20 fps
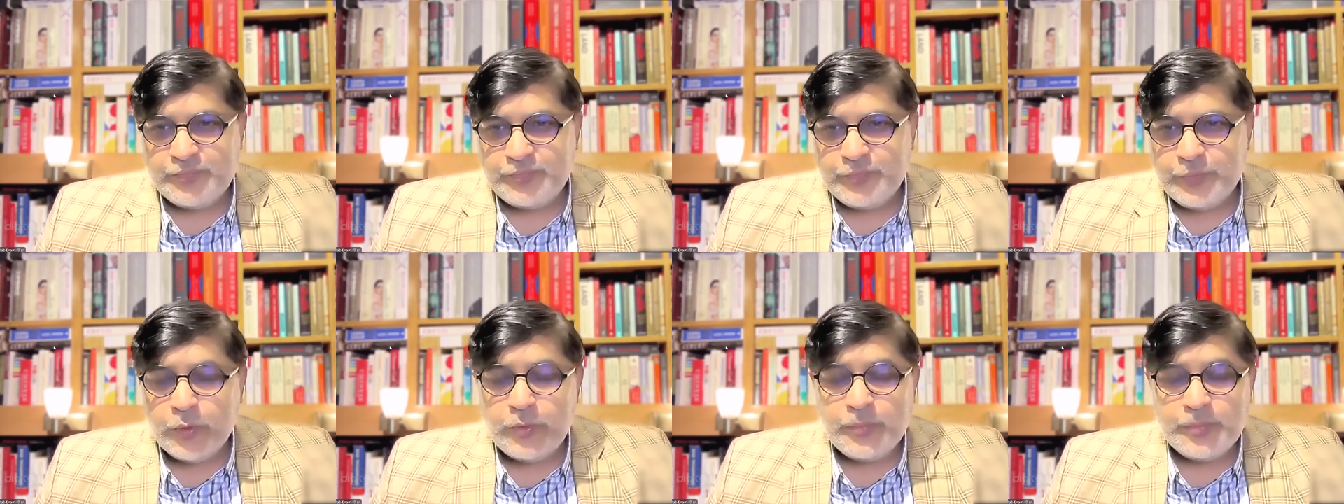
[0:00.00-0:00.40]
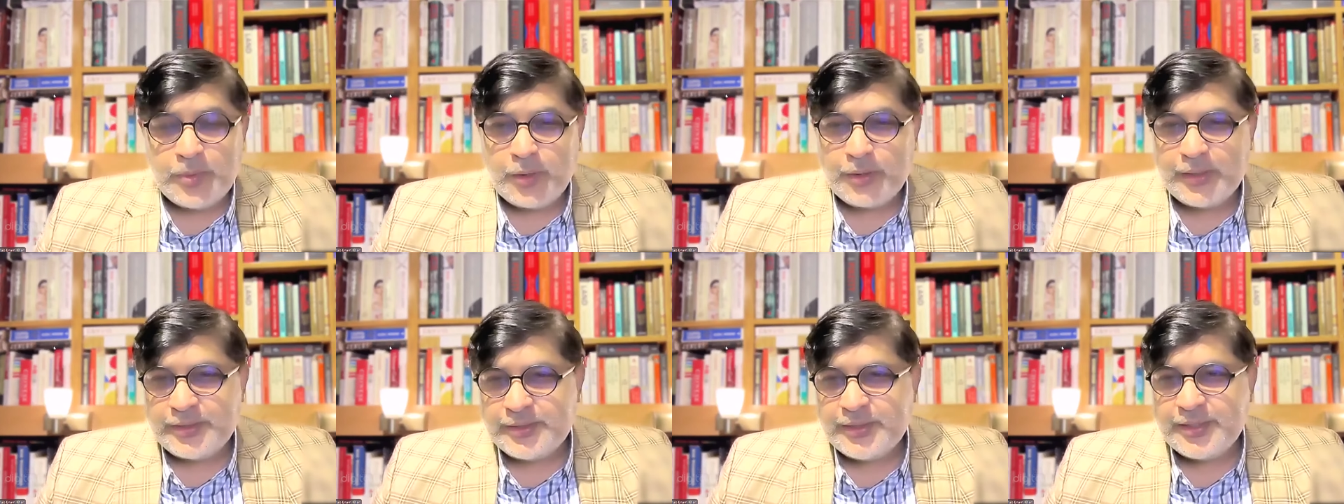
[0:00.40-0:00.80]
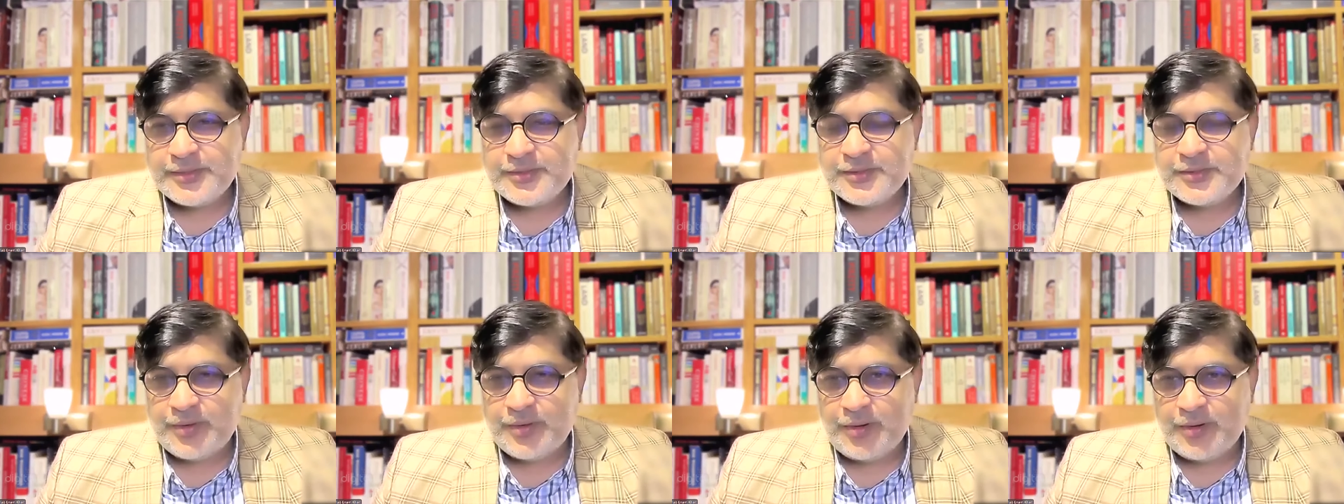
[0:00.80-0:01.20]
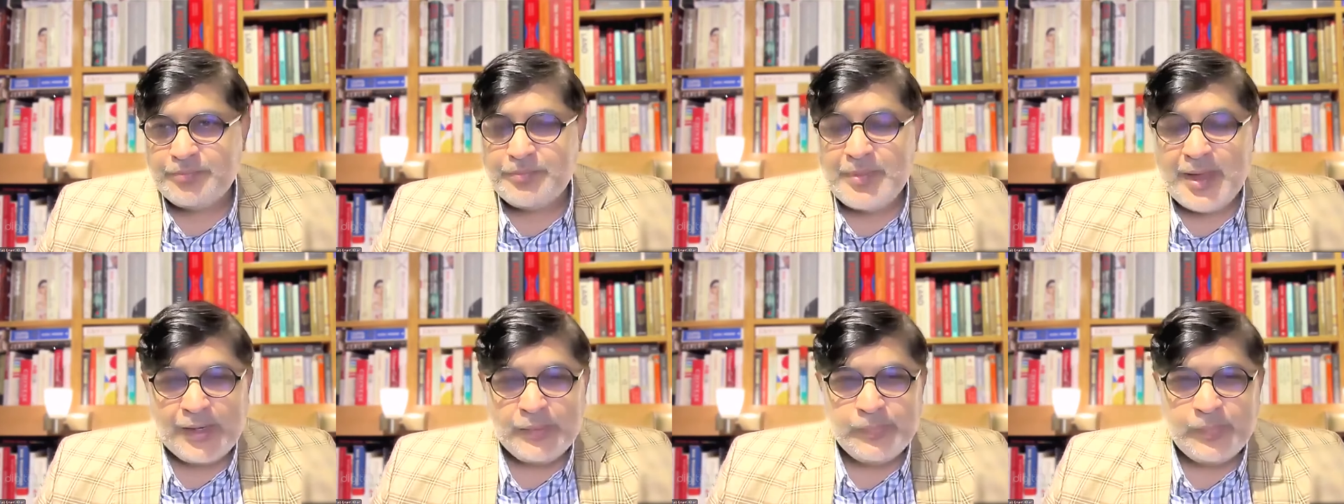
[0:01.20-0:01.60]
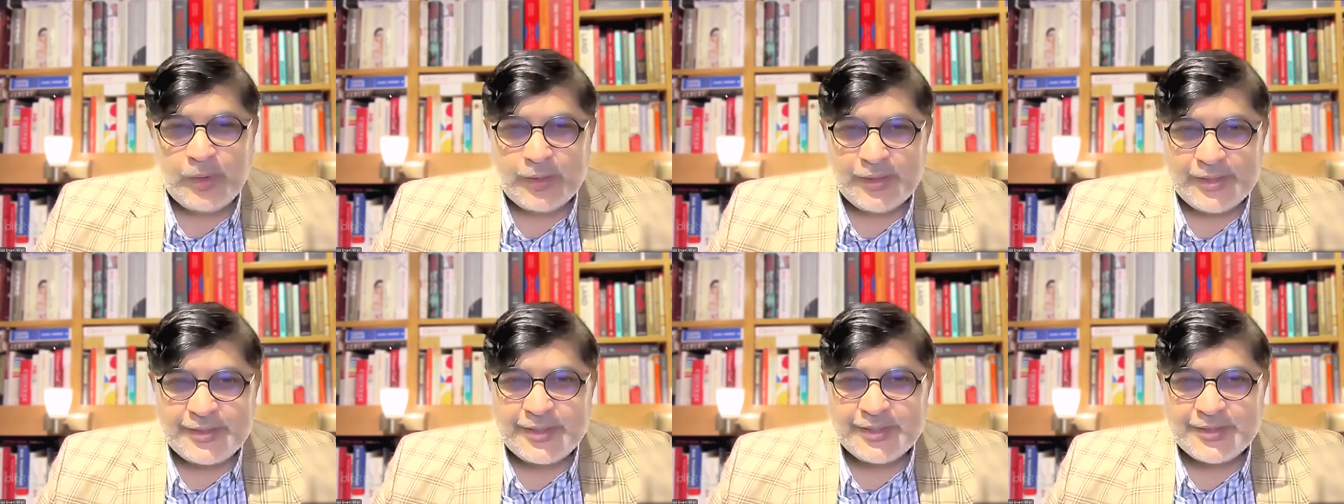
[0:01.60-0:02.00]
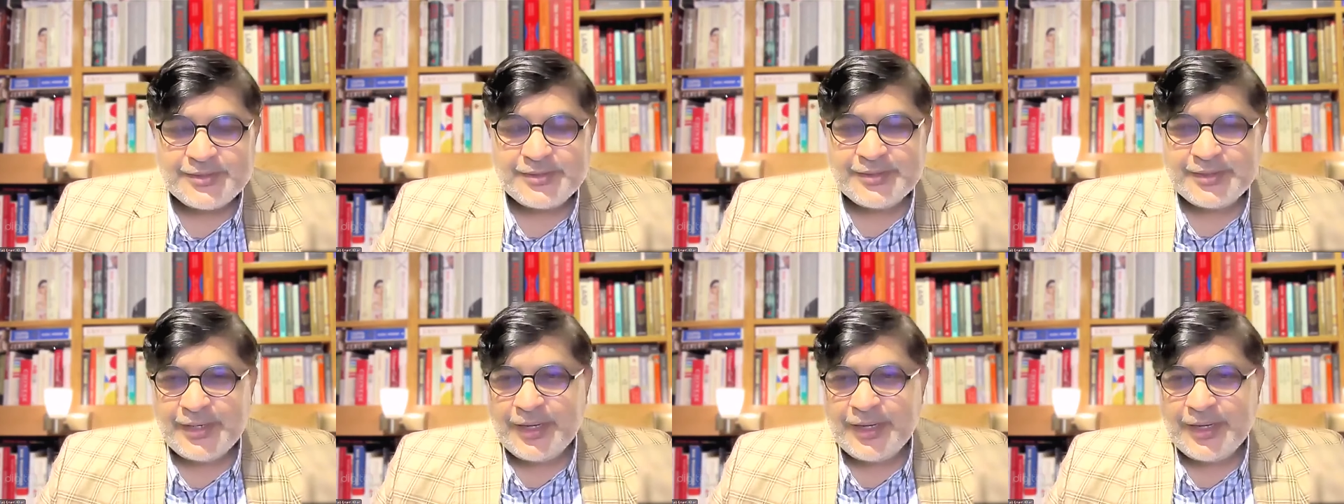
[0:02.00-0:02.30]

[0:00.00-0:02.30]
no politics or malpolitics.